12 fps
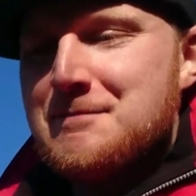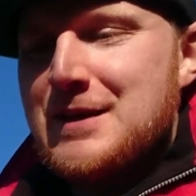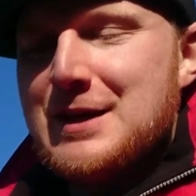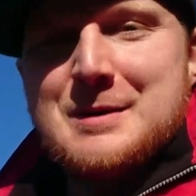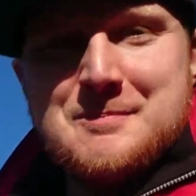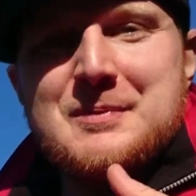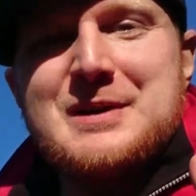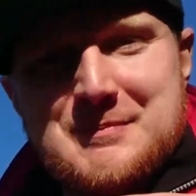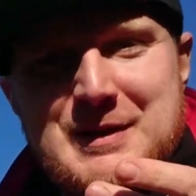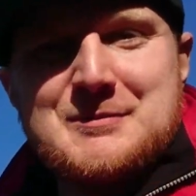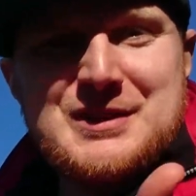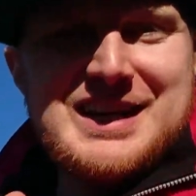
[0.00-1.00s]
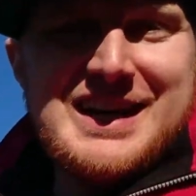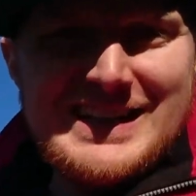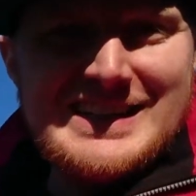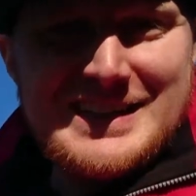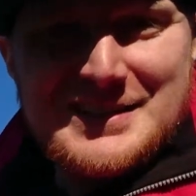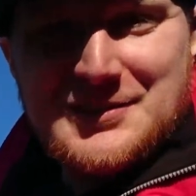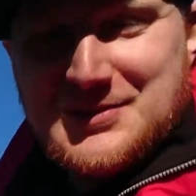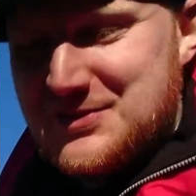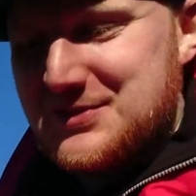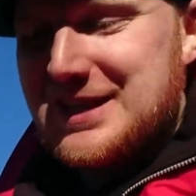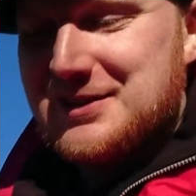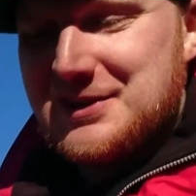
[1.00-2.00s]
But I'm gonna highlight
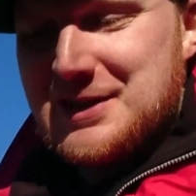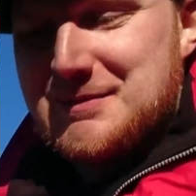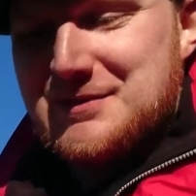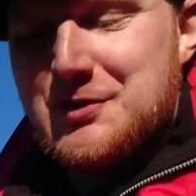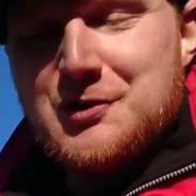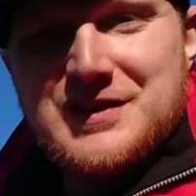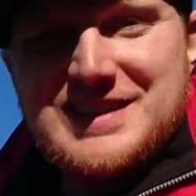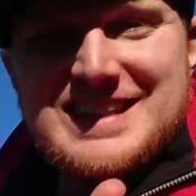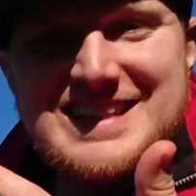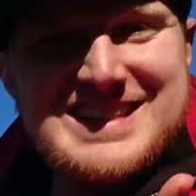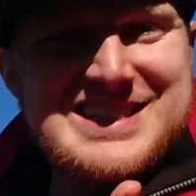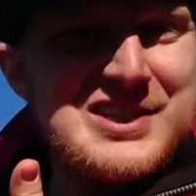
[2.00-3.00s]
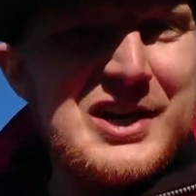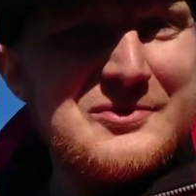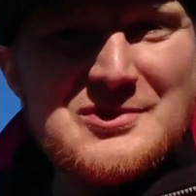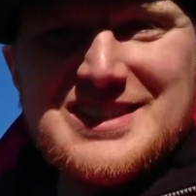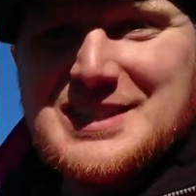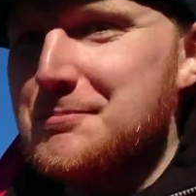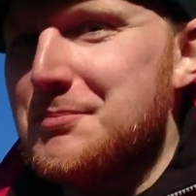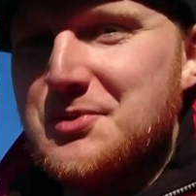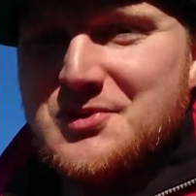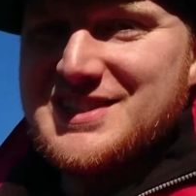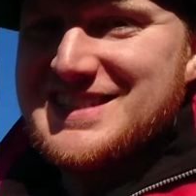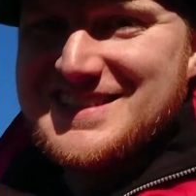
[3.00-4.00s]
also now that I'm evolving that it's not really
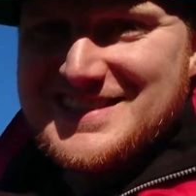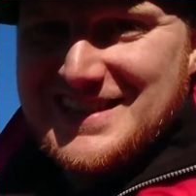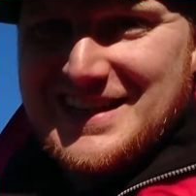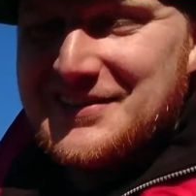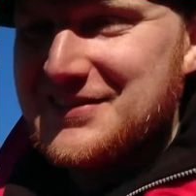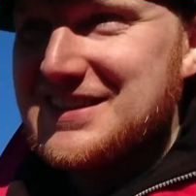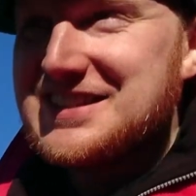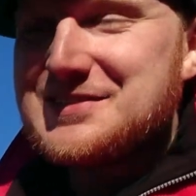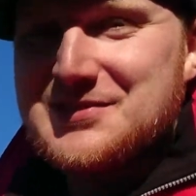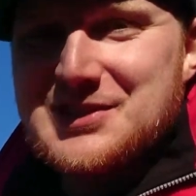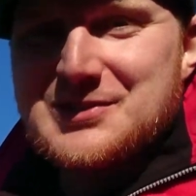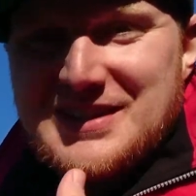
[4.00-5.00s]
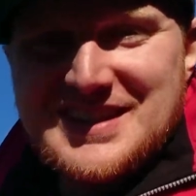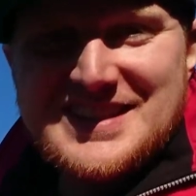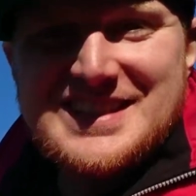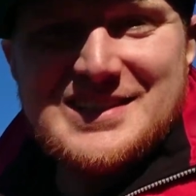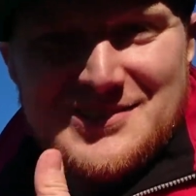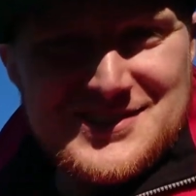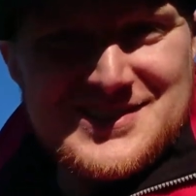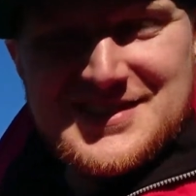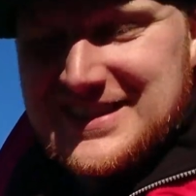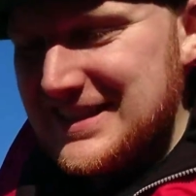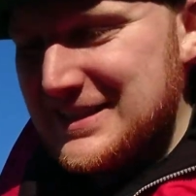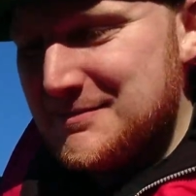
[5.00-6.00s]
important to have these for Great League or Ultra
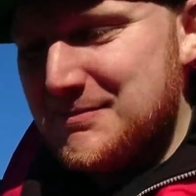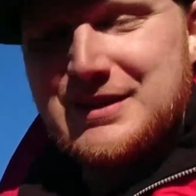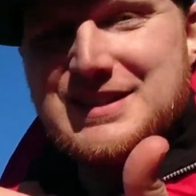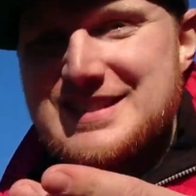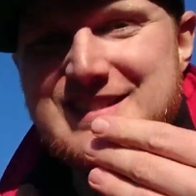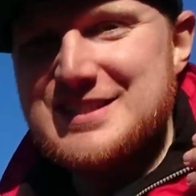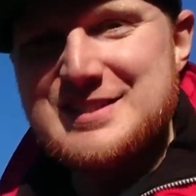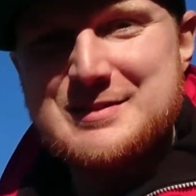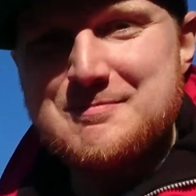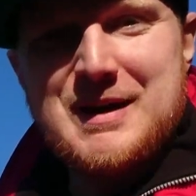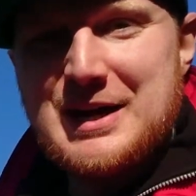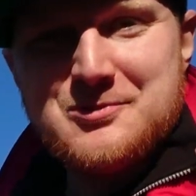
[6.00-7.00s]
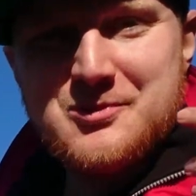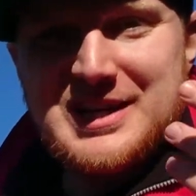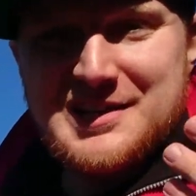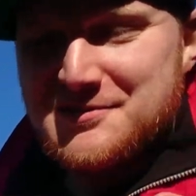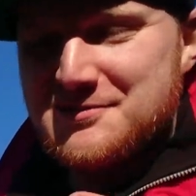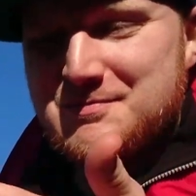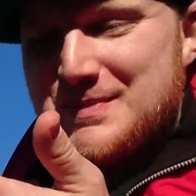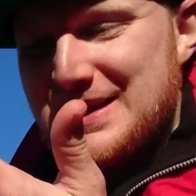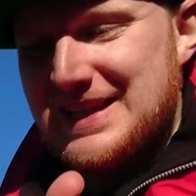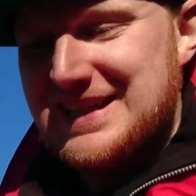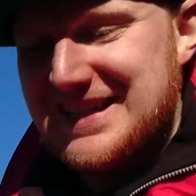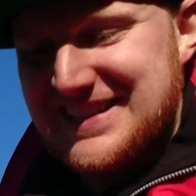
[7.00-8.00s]
League, but it's just my way of
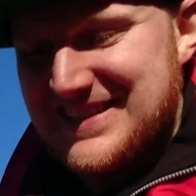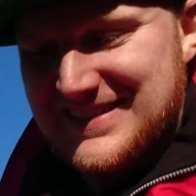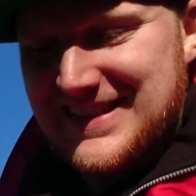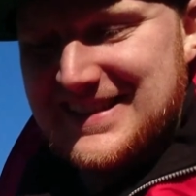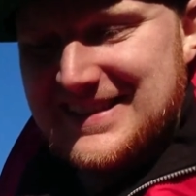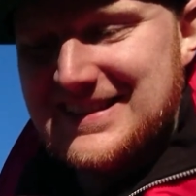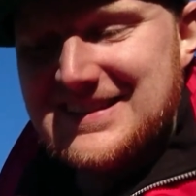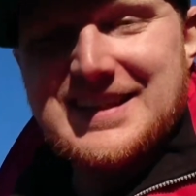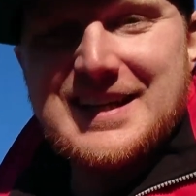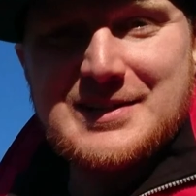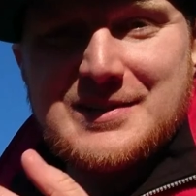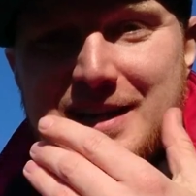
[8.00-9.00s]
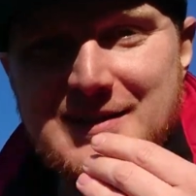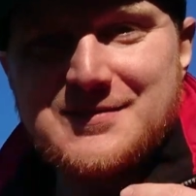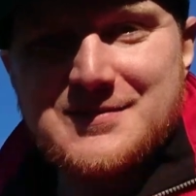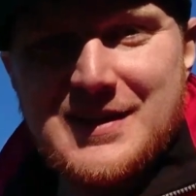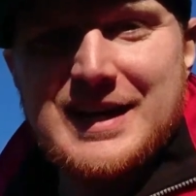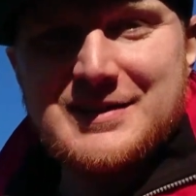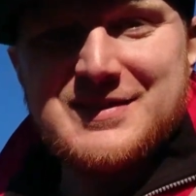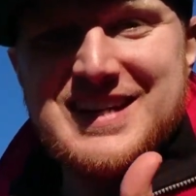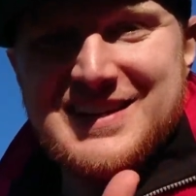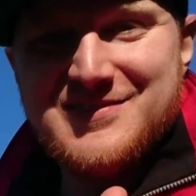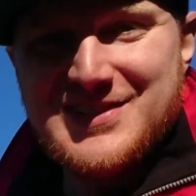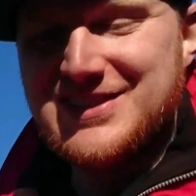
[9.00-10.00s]
playing and collecting that I
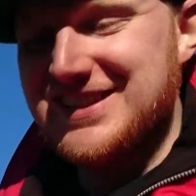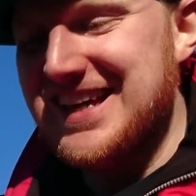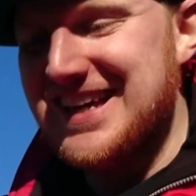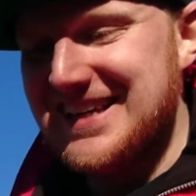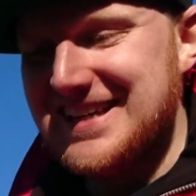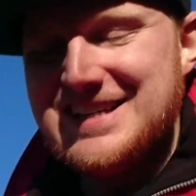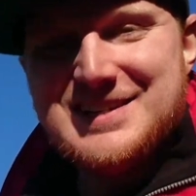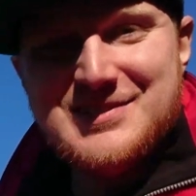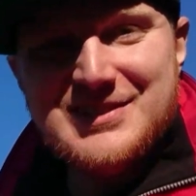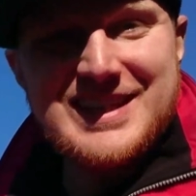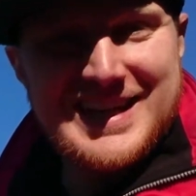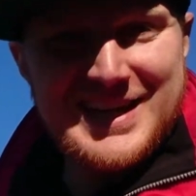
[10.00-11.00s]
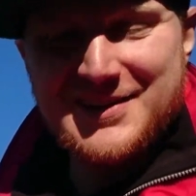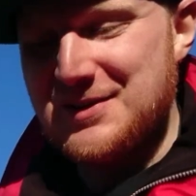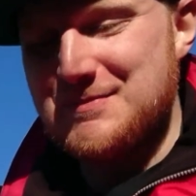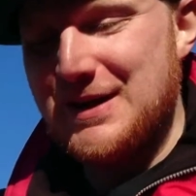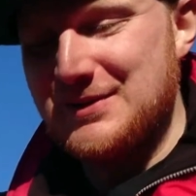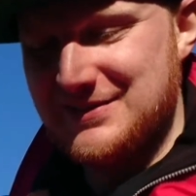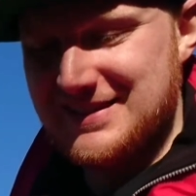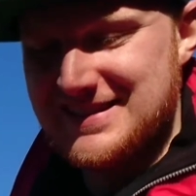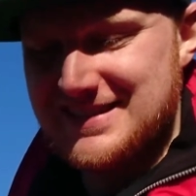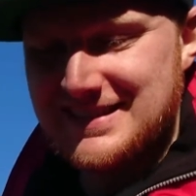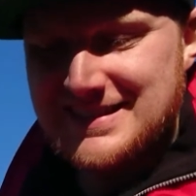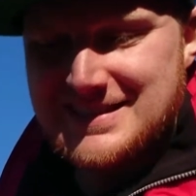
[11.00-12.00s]
really care about these
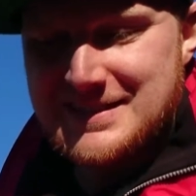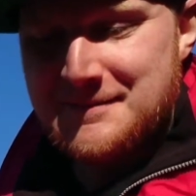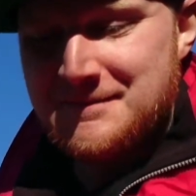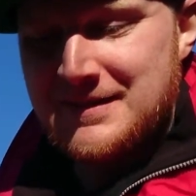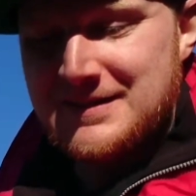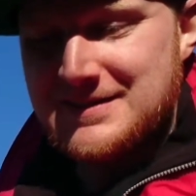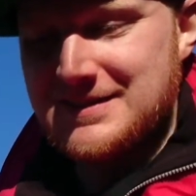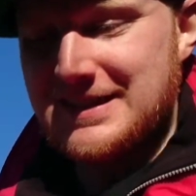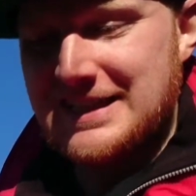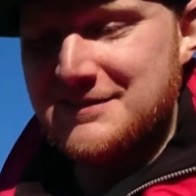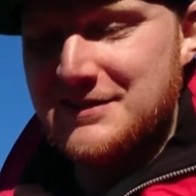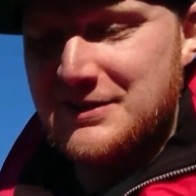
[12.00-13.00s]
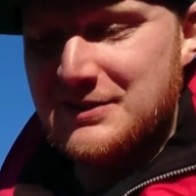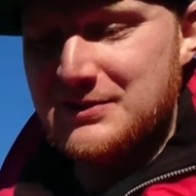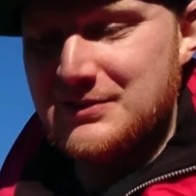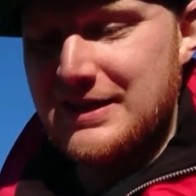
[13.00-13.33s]
things. So like, even though